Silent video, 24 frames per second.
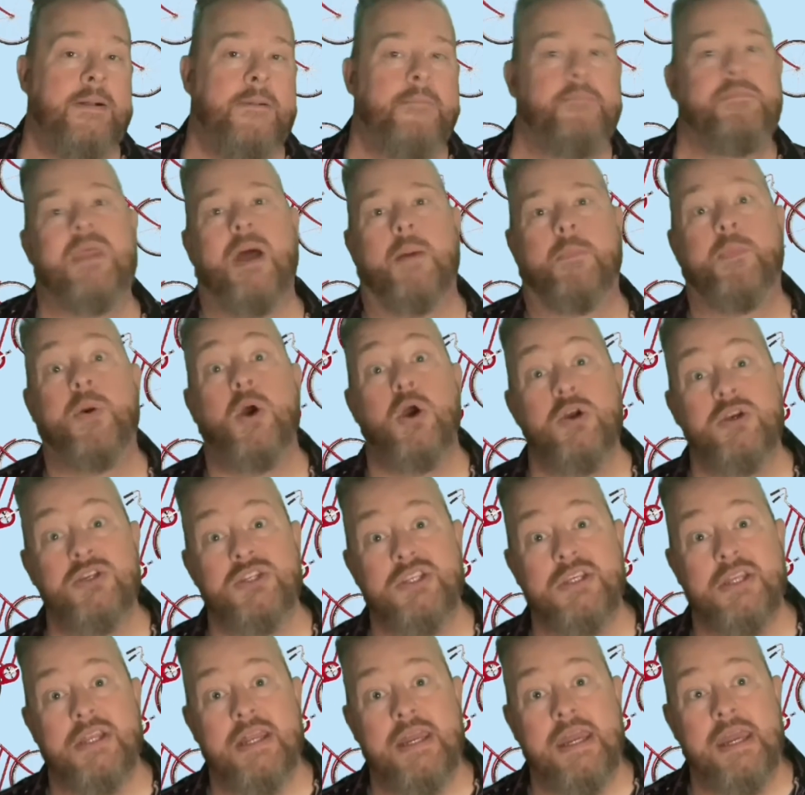Now,
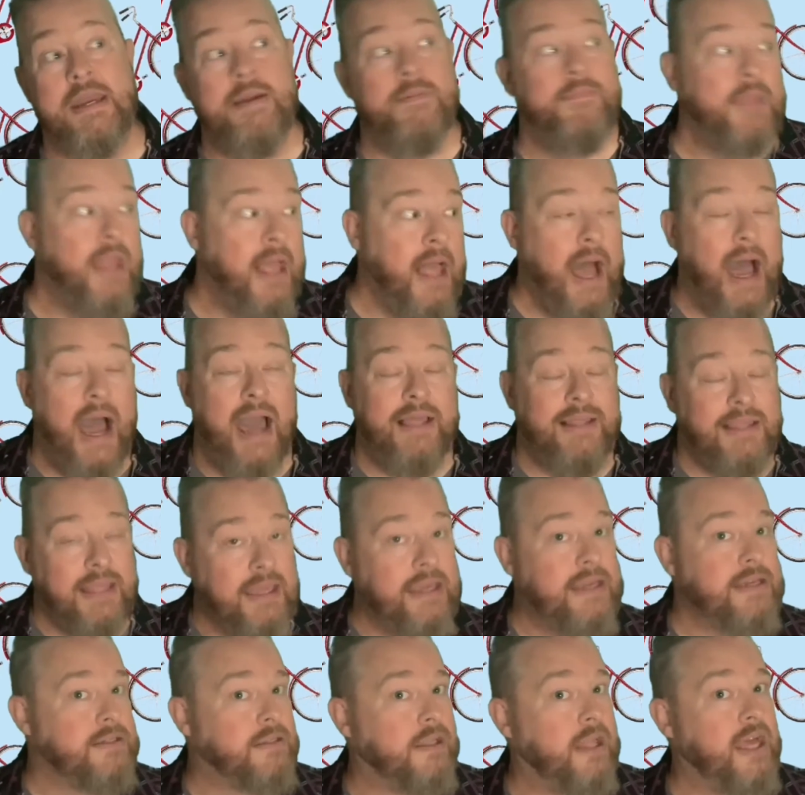personally, I think
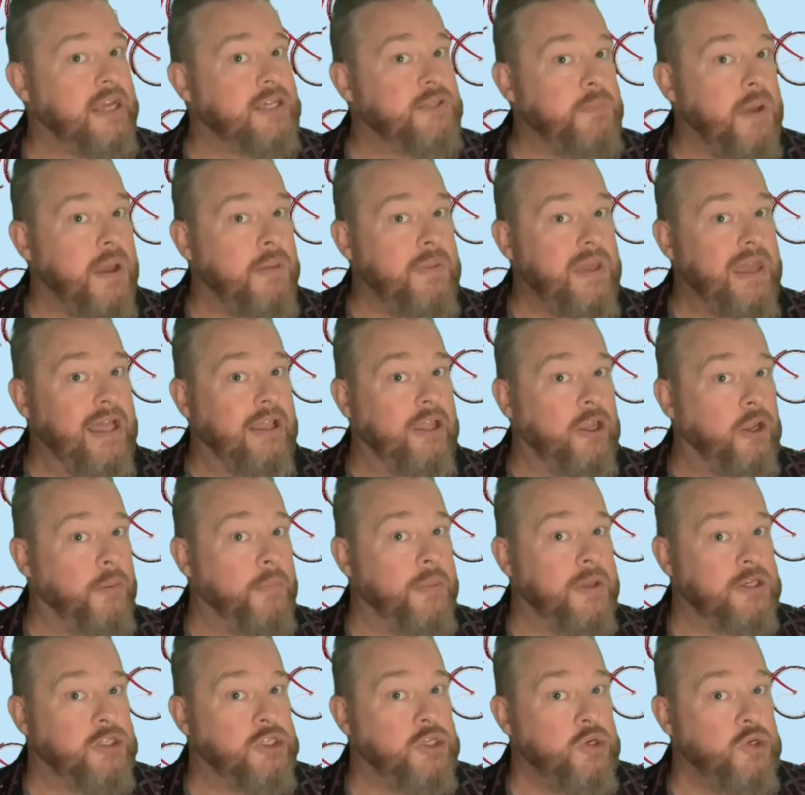his legs might be a little
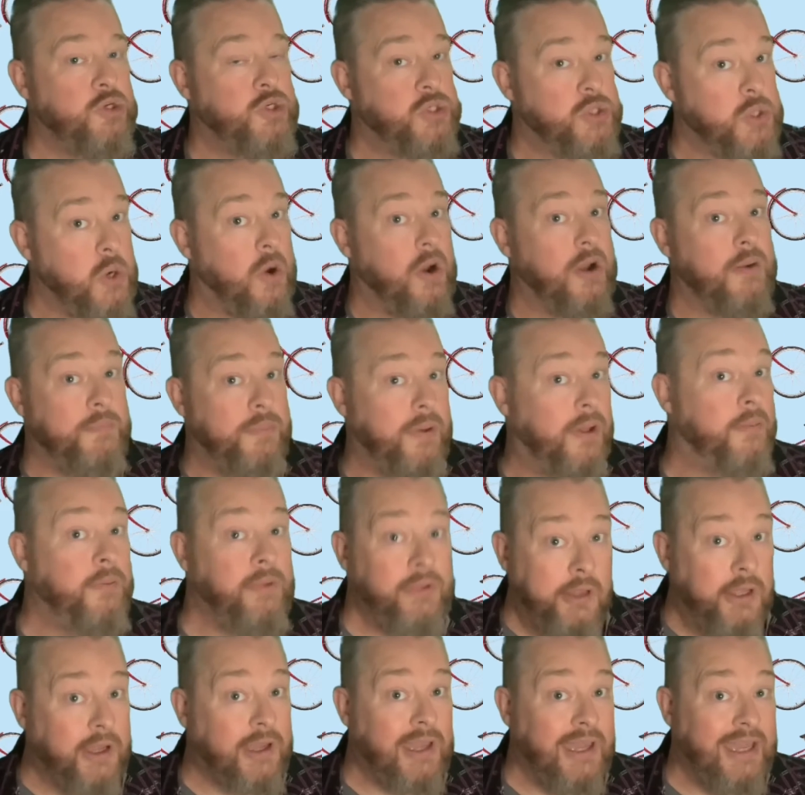bit too short, but
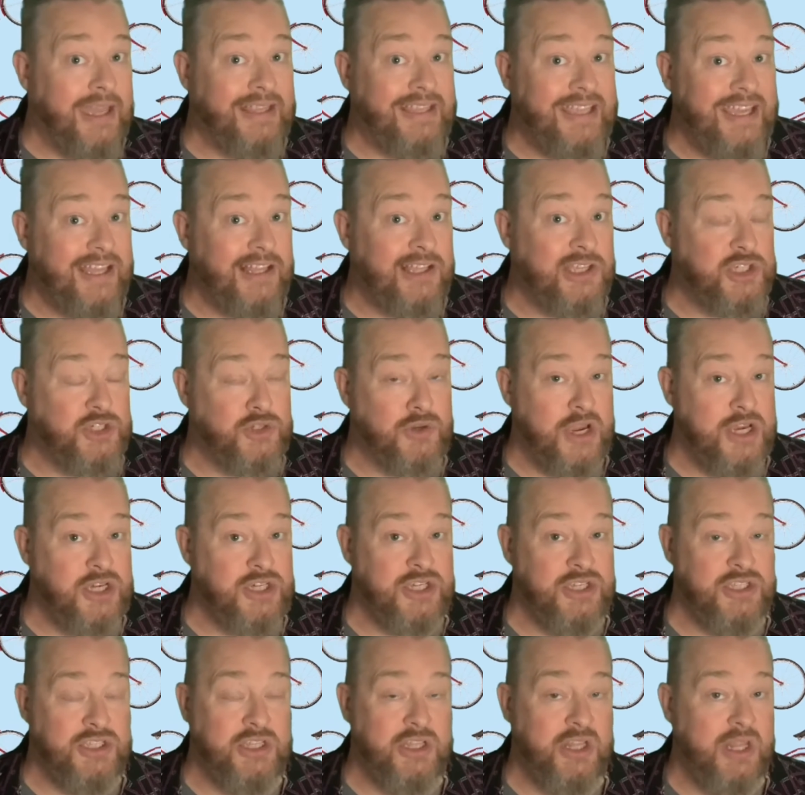looking at the
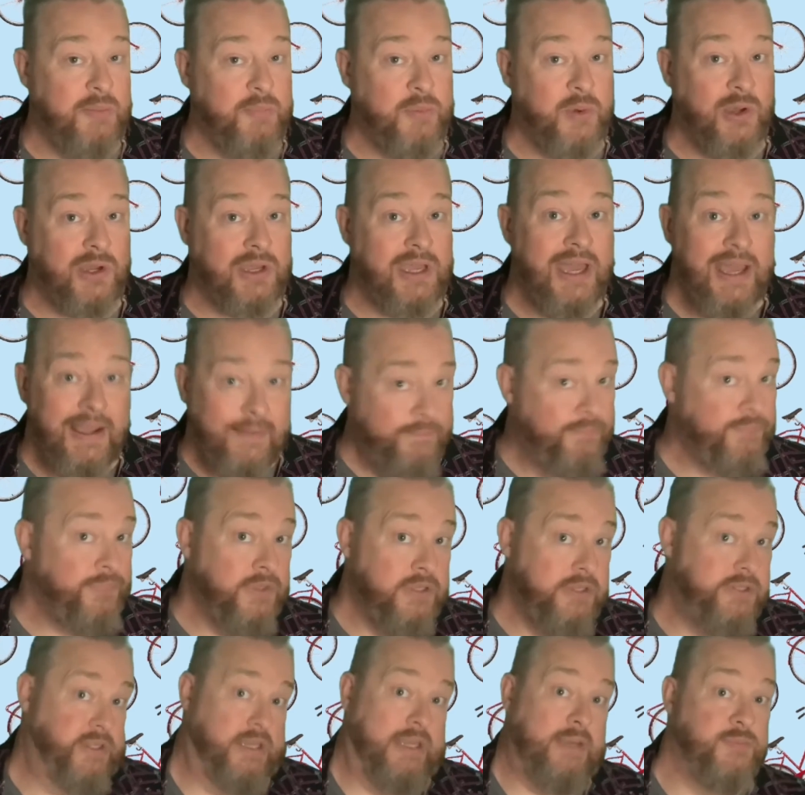illustrations in the book, it
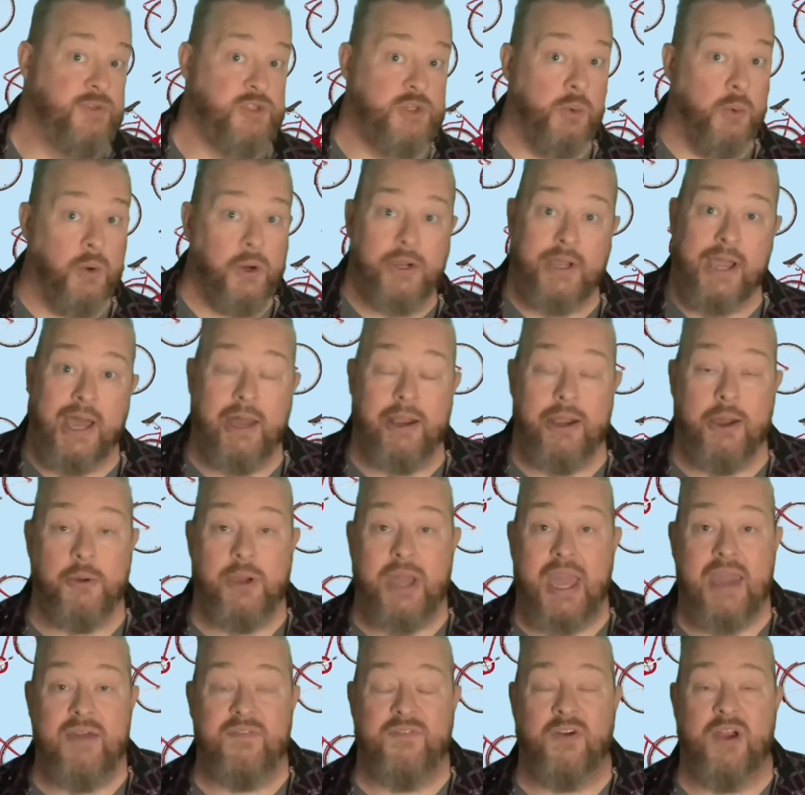seems to work out
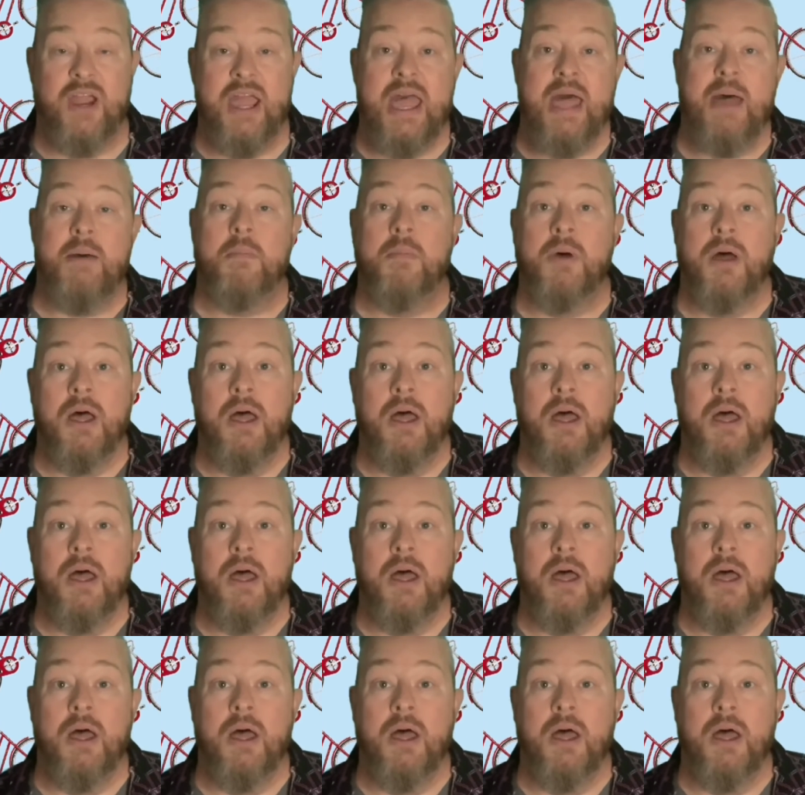okay for him.